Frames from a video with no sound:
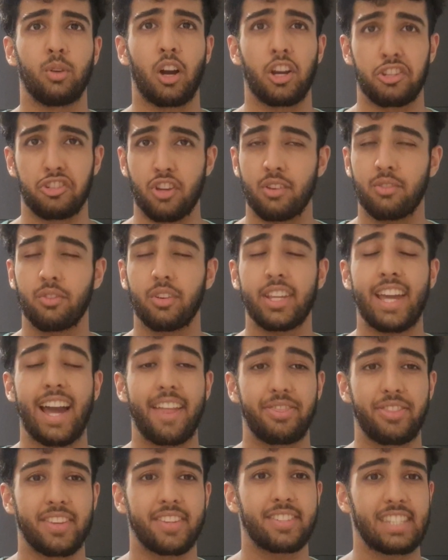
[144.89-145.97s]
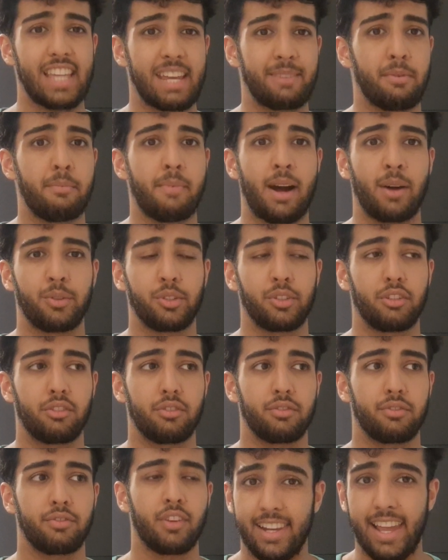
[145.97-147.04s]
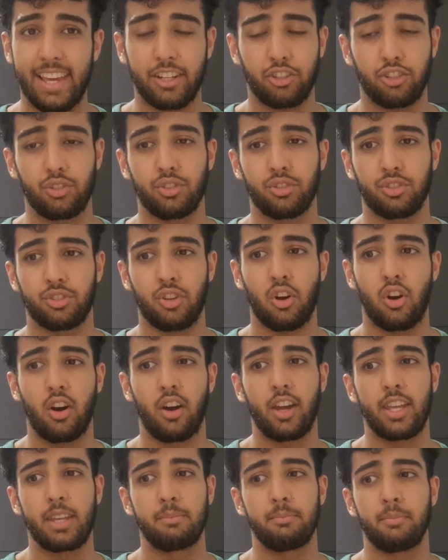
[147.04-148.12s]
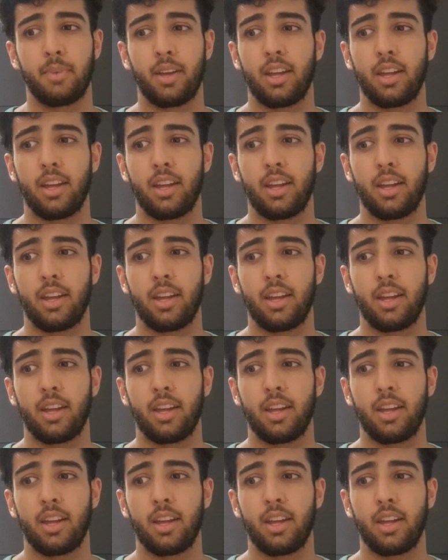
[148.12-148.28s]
I generally had the same amount of lectures, time,